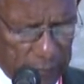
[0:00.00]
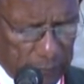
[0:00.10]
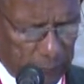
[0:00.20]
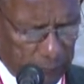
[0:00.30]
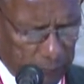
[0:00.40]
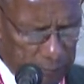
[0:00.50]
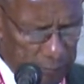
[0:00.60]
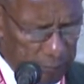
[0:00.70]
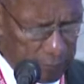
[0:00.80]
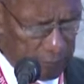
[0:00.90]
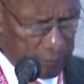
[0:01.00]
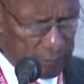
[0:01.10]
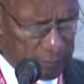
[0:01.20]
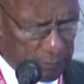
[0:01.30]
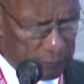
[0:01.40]
had the privilege of leading
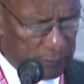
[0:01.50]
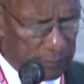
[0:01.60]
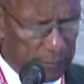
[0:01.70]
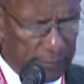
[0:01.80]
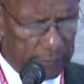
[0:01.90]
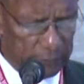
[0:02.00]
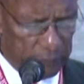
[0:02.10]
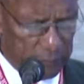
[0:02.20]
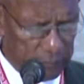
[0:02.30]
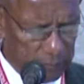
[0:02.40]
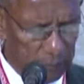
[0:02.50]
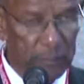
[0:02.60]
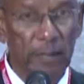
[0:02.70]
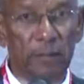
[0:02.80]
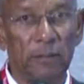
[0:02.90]
this country collectively
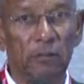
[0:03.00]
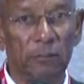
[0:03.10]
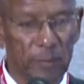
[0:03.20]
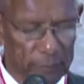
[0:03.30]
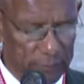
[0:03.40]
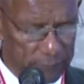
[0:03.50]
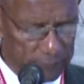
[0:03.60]
beyond our bubble.